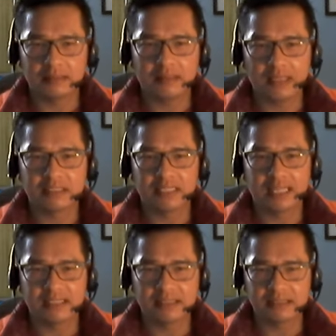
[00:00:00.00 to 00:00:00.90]

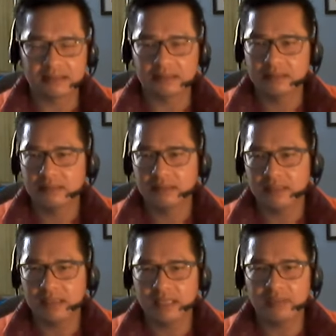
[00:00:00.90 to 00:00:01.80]
education
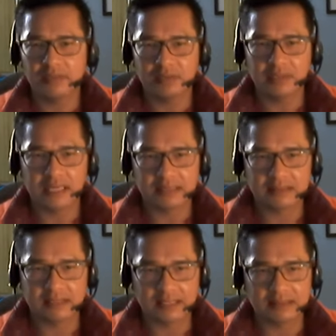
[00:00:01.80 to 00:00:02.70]
in the United
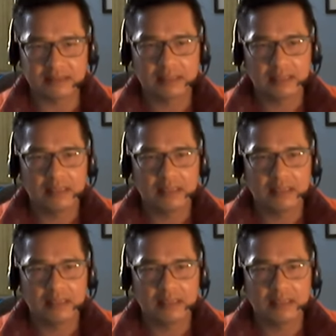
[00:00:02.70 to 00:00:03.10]
States.